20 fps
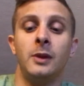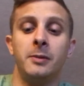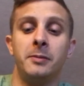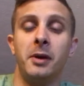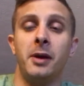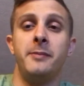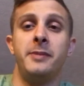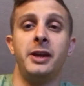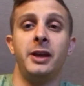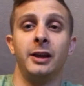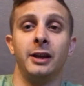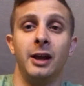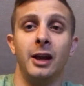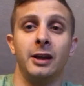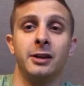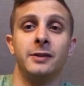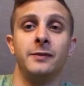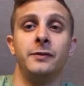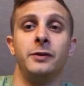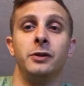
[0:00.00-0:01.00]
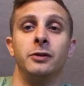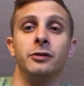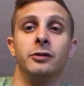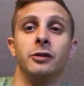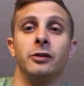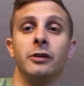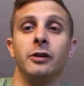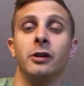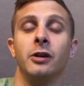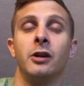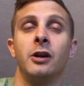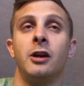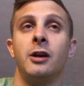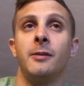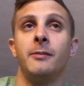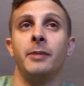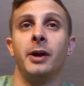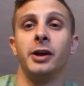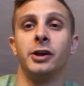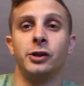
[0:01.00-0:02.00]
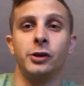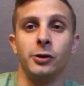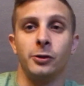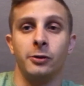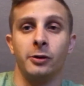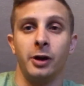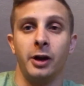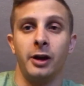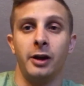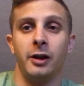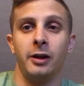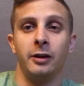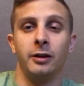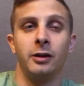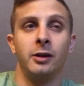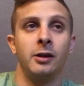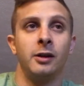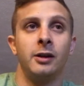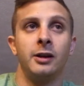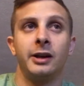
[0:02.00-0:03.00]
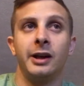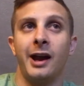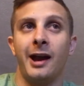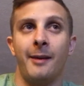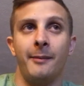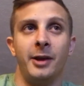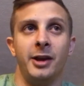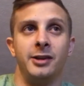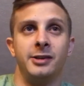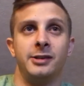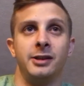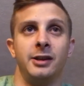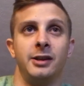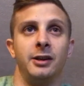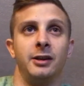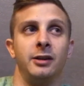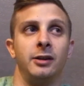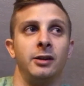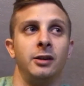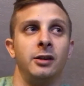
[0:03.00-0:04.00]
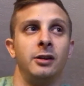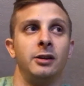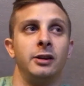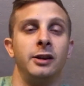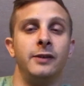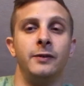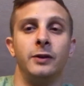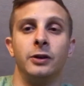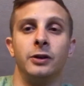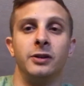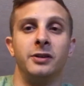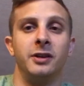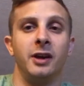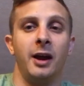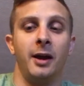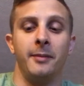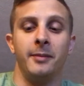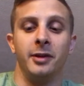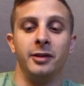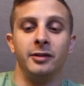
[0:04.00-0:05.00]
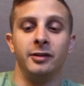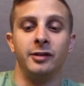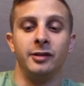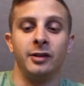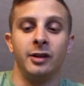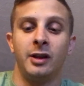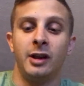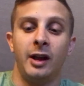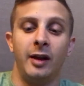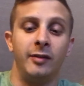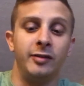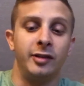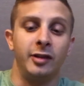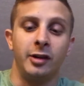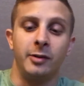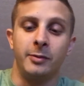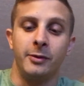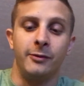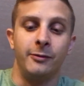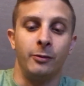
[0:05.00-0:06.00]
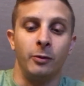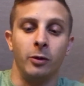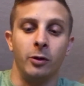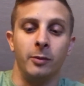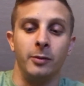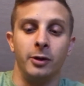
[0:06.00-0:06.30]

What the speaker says: by being an active user, by curating, commenting, leaving good comments. I've said it before,